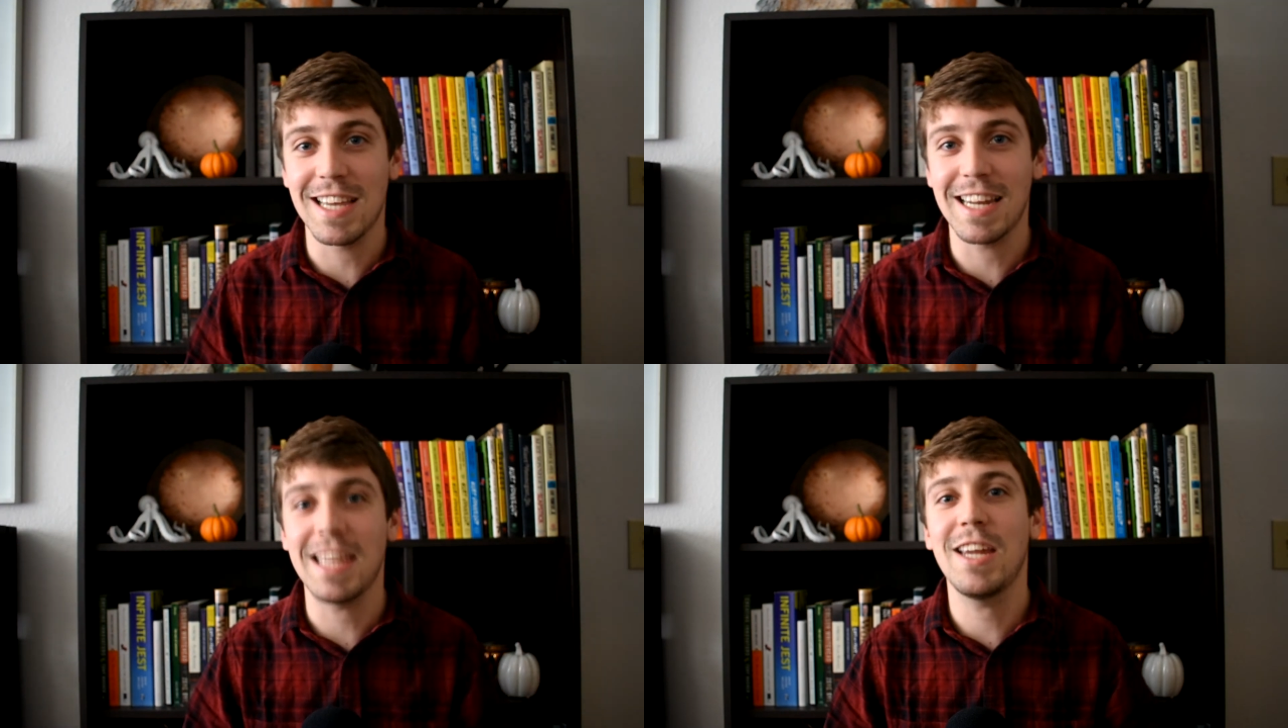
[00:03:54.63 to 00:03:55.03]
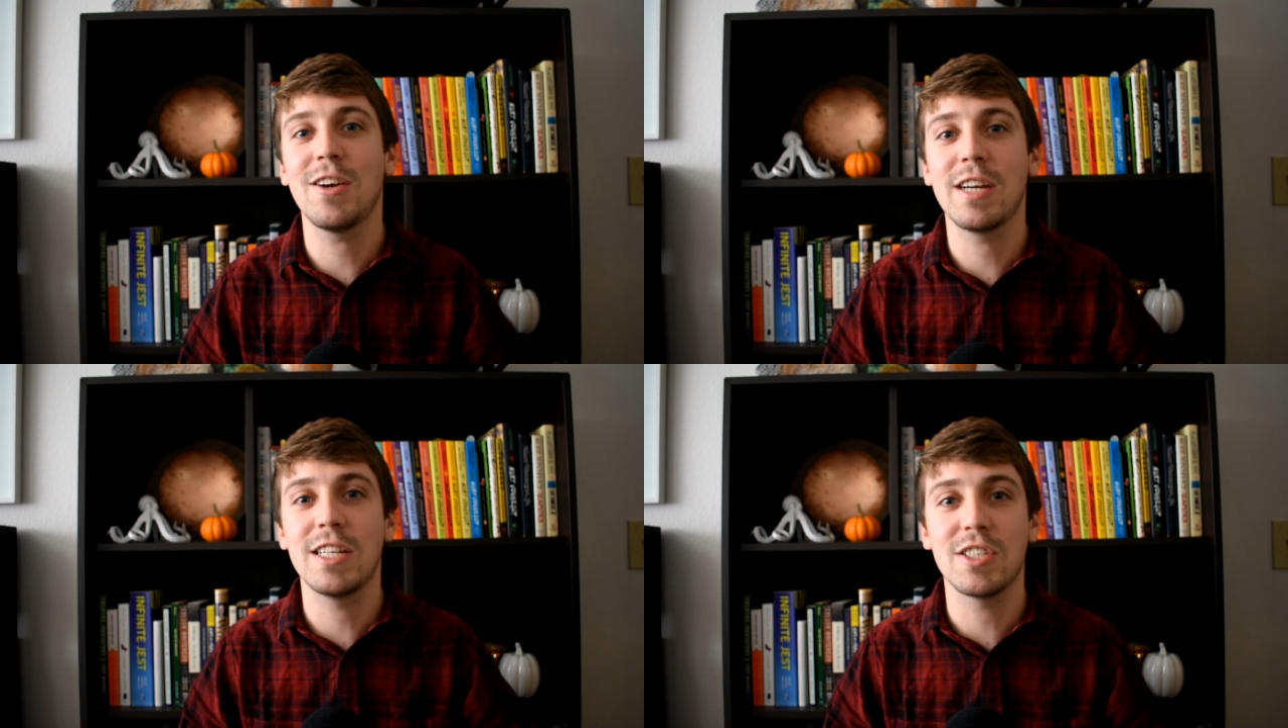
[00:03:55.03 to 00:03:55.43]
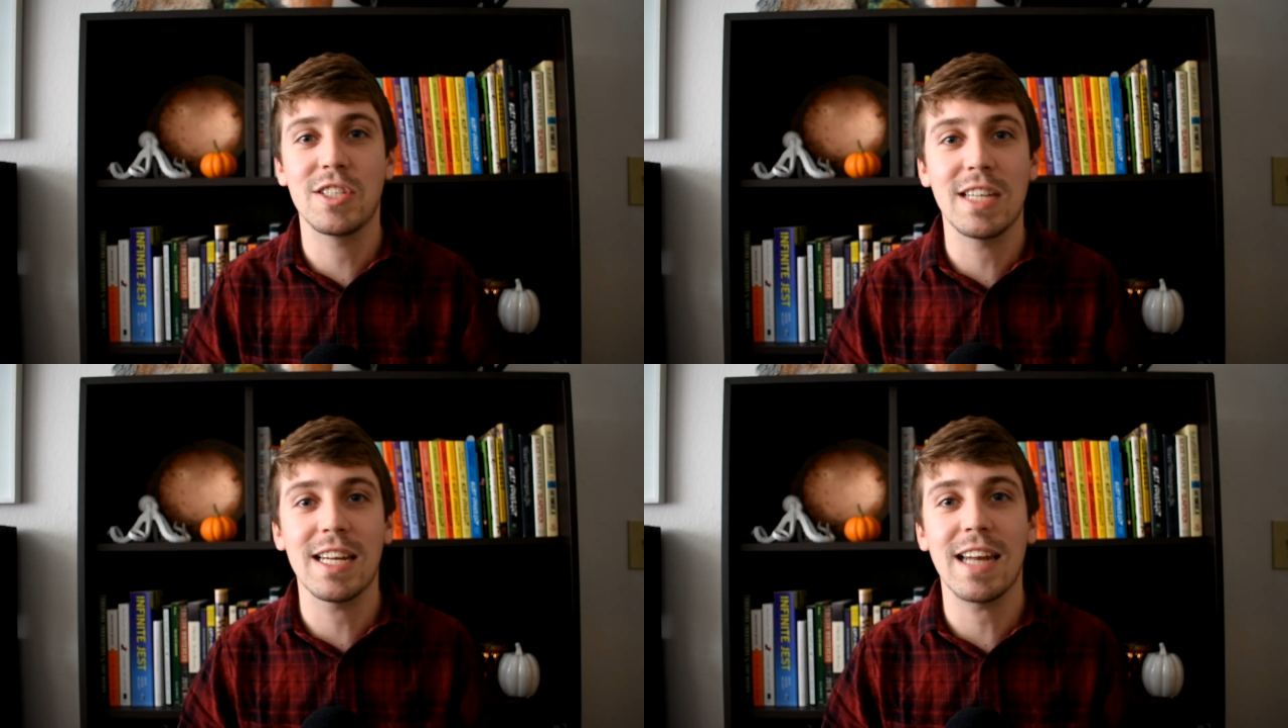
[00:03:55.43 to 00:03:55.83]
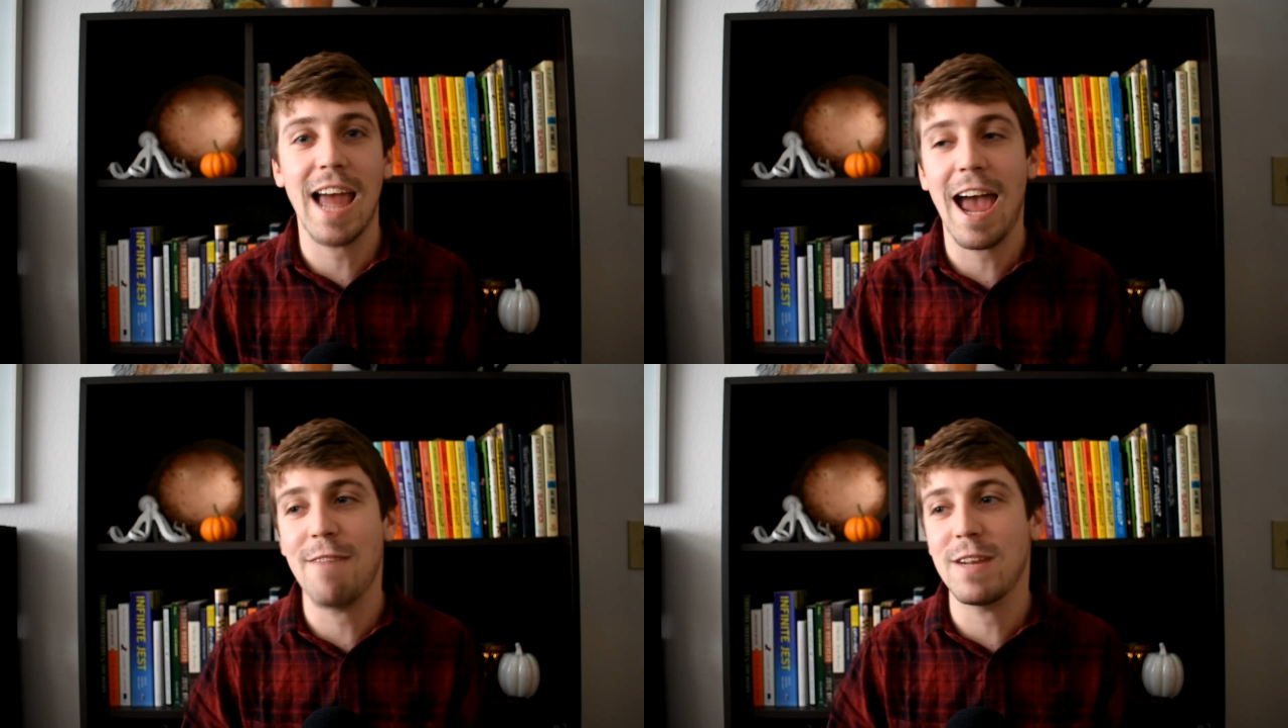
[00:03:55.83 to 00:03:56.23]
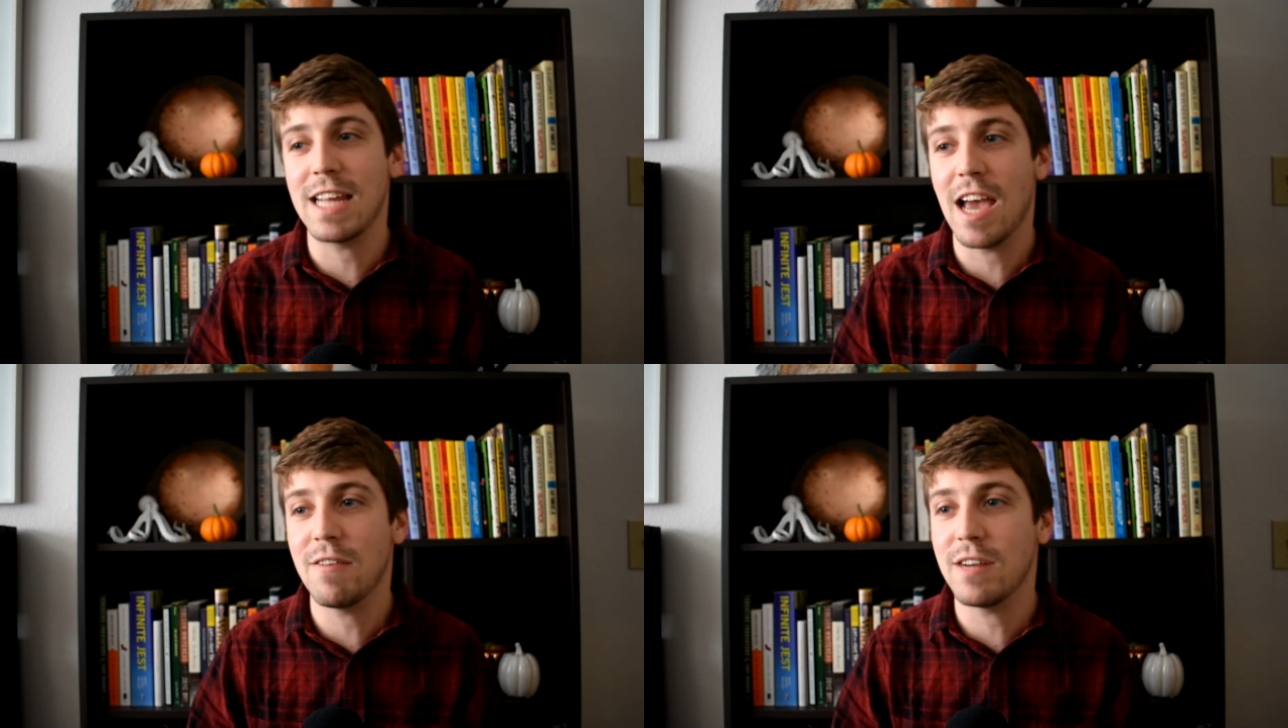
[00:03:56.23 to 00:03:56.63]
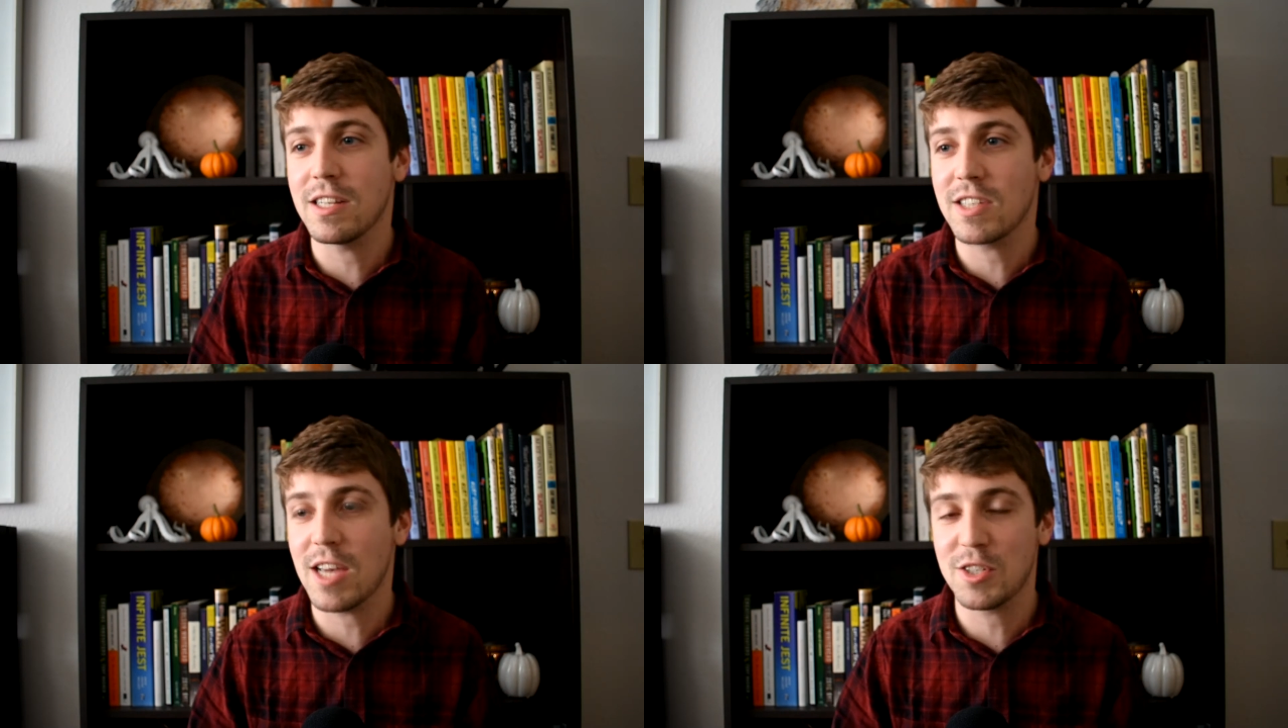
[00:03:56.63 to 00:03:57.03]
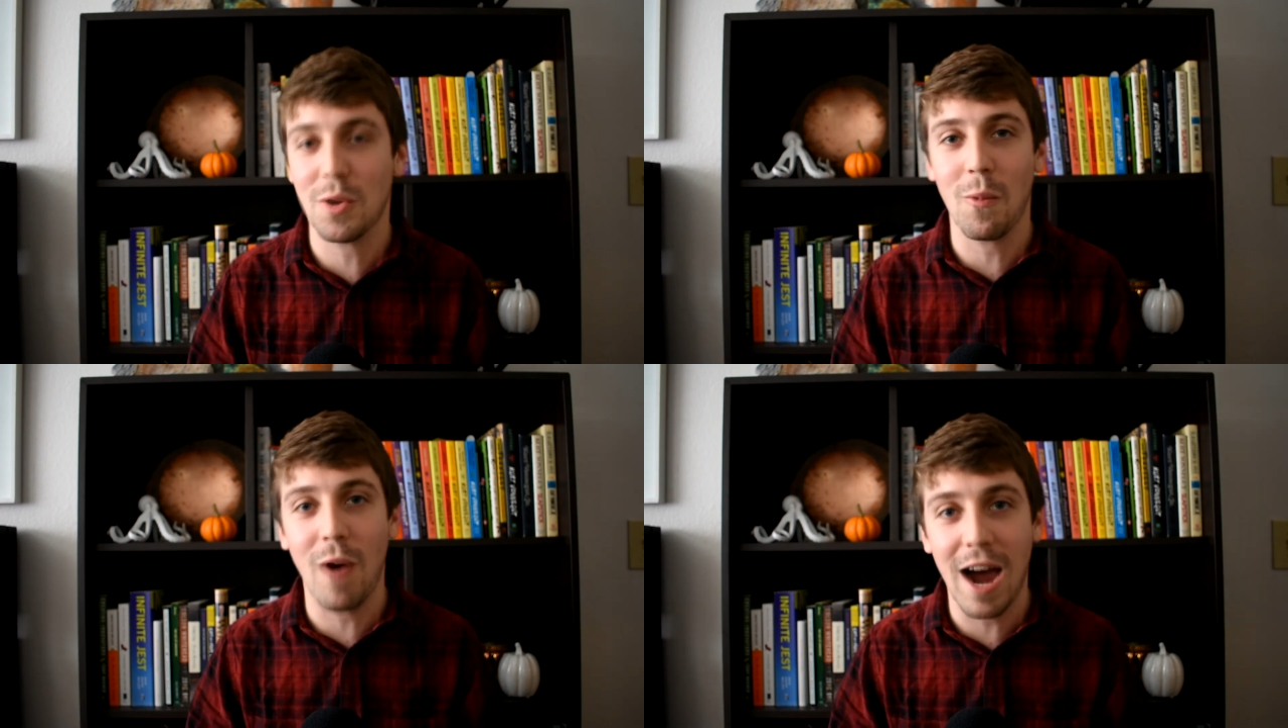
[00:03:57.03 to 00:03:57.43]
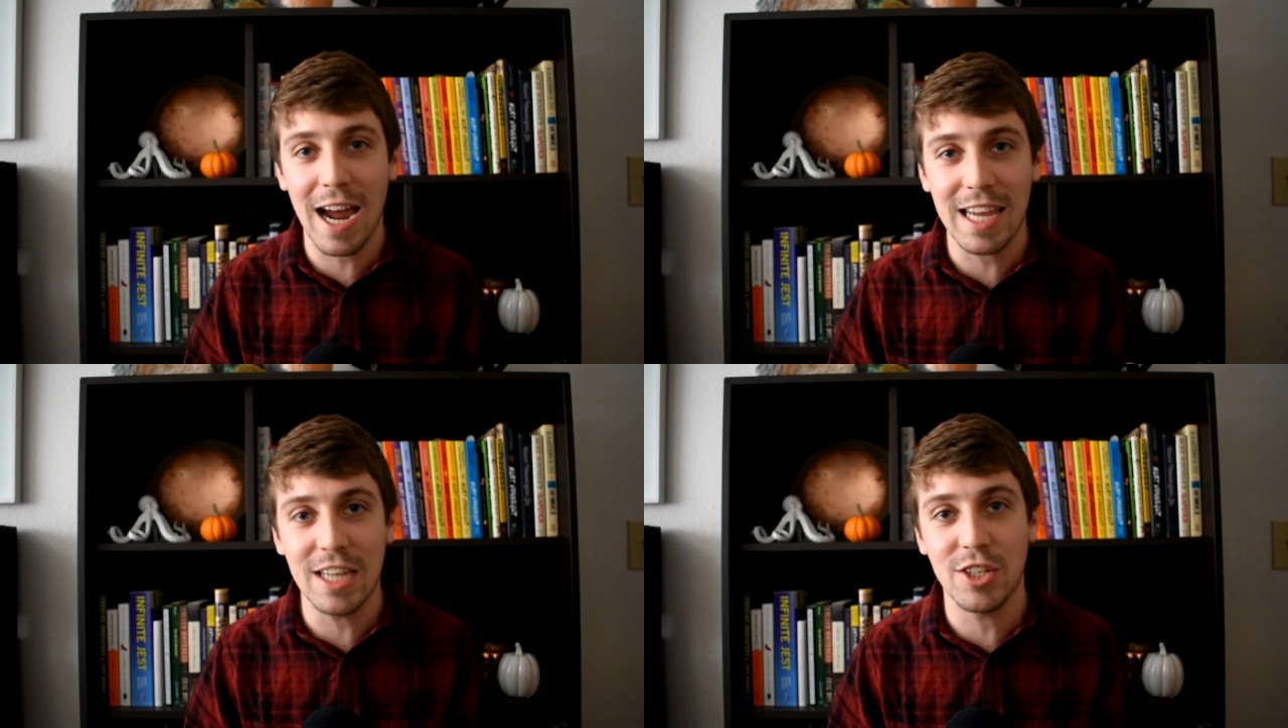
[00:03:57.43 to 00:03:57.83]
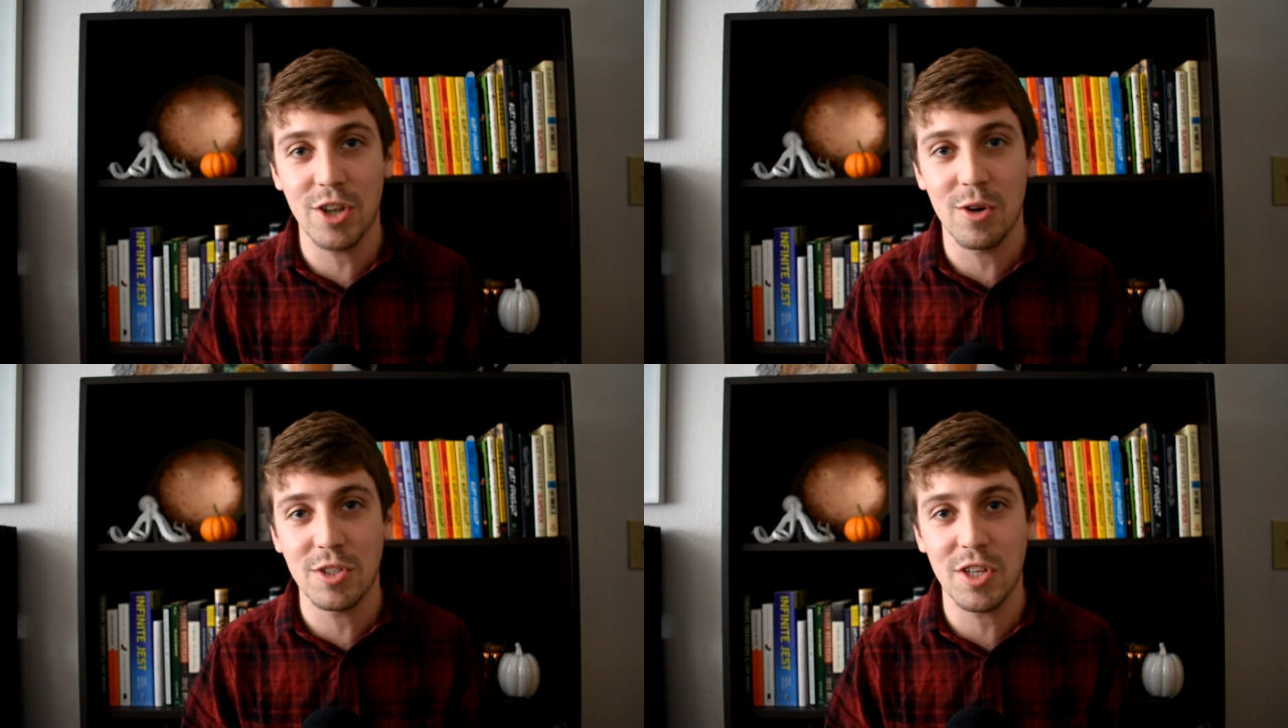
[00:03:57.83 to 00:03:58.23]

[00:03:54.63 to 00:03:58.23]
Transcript: and here he just didn't have any evidence as to why he chose